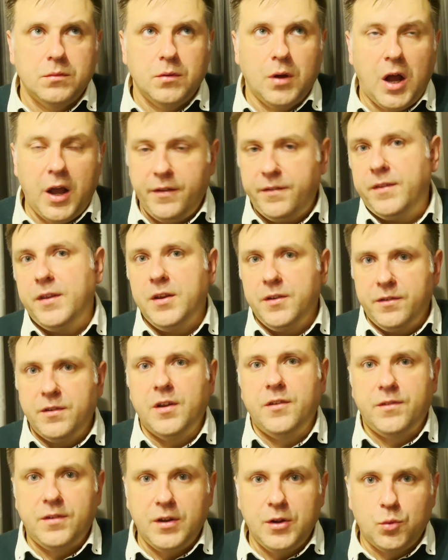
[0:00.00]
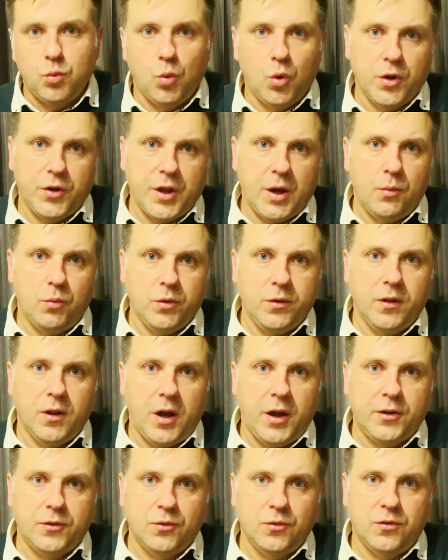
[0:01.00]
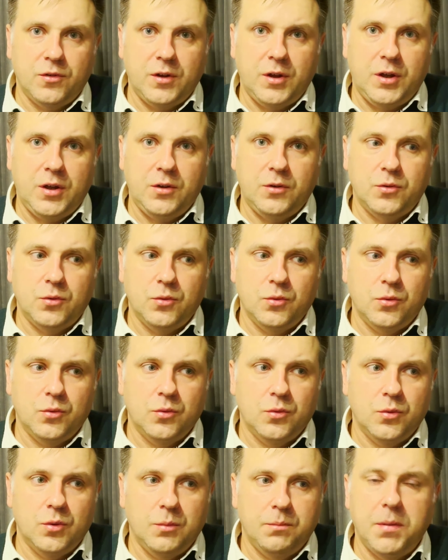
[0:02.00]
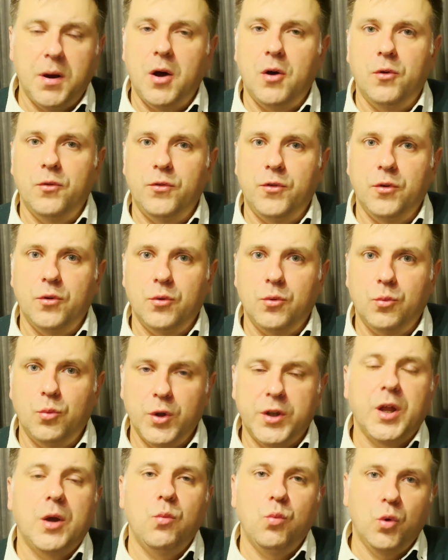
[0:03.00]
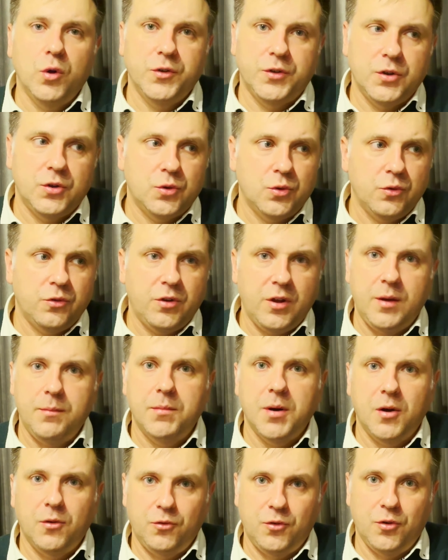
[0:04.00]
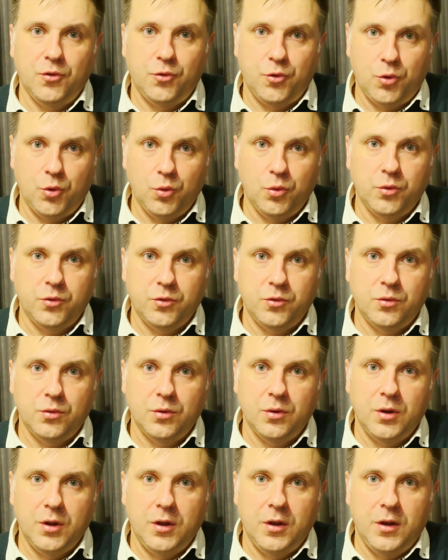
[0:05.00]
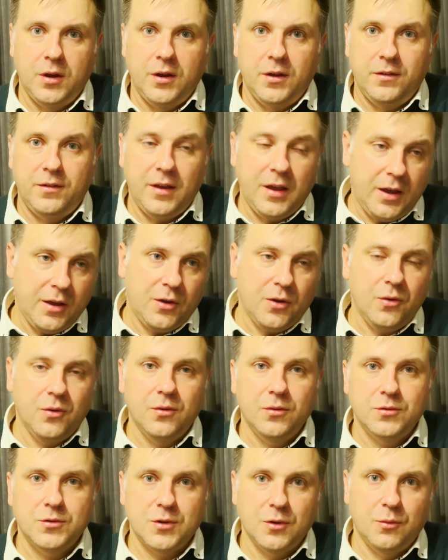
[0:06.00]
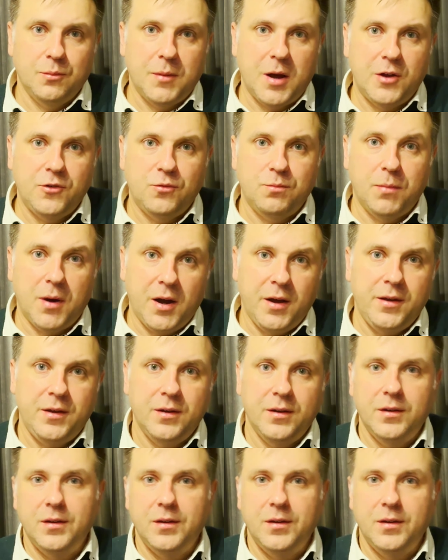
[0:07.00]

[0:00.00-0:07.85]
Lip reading: I think. That's it. What I would like to see what I wanted to say about those hooks. Thank you so much. Bye.